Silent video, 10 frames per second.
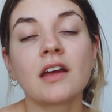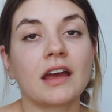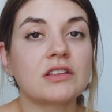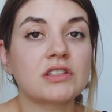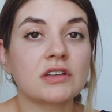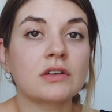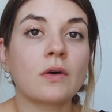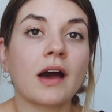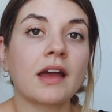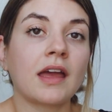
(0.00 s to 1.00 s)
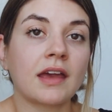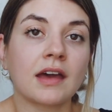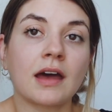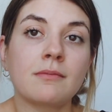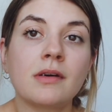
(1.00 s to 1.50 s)
and 2, I
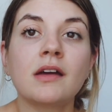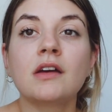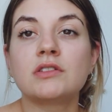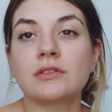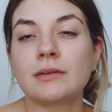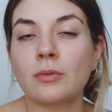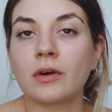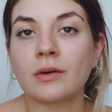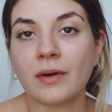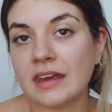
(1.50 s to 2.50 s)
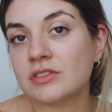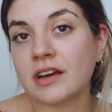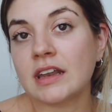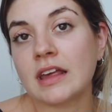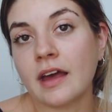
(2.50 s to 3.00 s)
am doing more weight
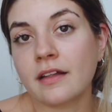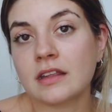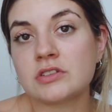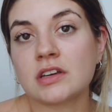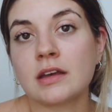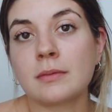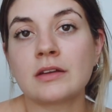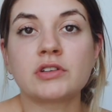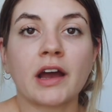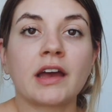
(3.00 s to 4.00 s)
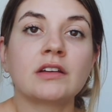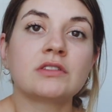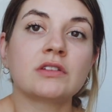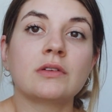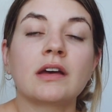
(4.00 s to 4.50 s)
training at the gym and trying
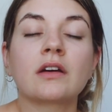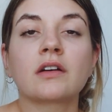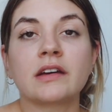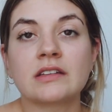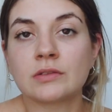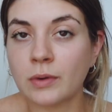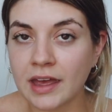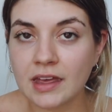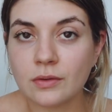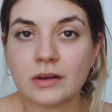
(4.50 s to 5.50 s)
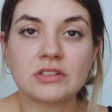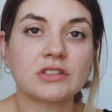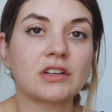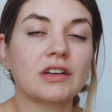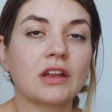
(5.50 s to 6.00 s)
to increase weight,
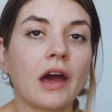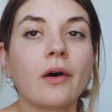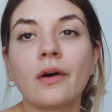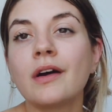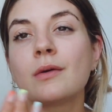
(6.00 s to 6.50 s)
which, you know,